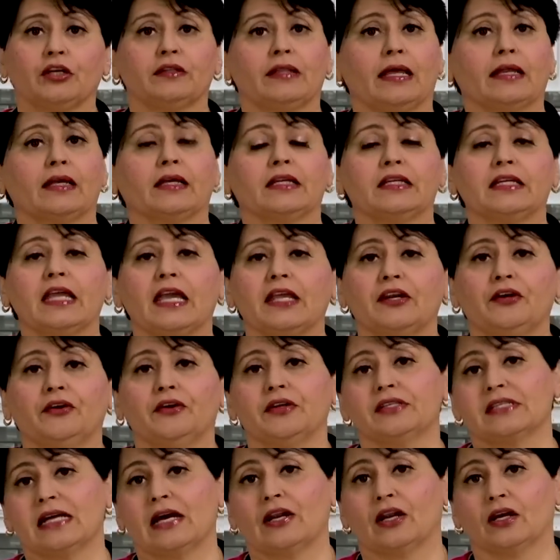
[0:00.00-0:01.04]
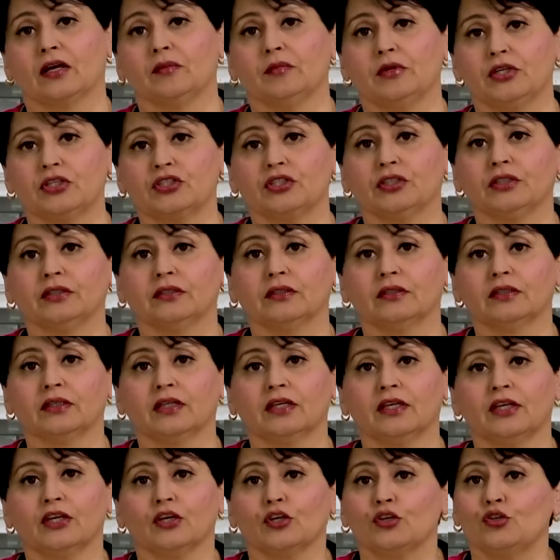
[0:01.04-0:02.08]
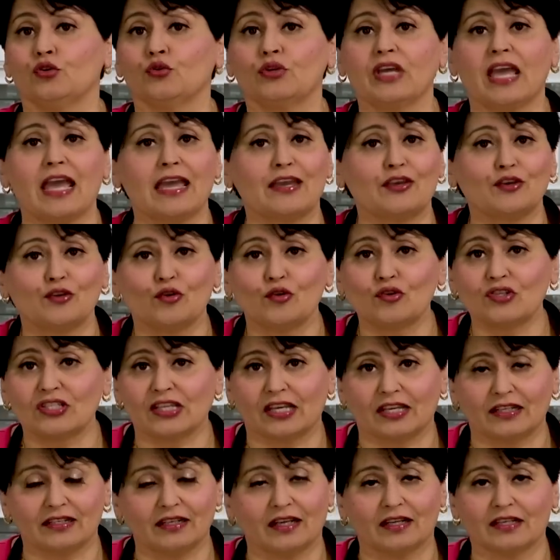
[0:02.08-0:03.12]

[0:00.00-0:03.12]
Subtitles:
that container is out of commission. You can't use it